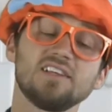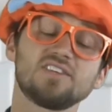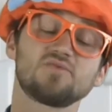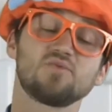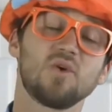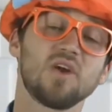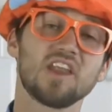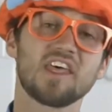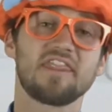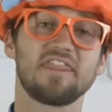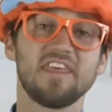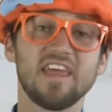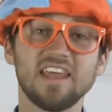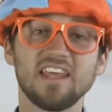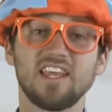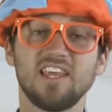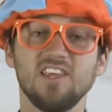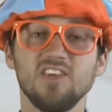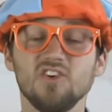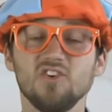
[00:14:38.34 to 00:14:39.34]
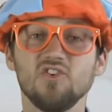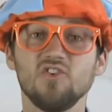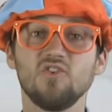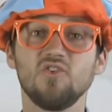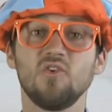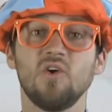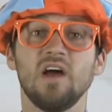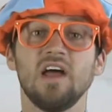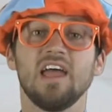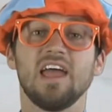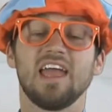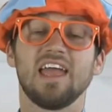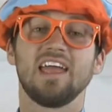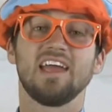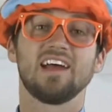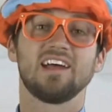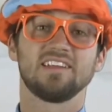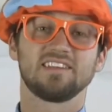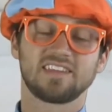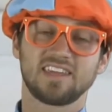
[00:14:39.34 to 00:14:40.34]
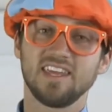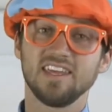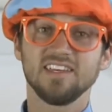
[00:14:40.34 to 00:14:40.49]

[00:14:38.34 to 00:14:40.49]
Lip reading: I just want to thank you and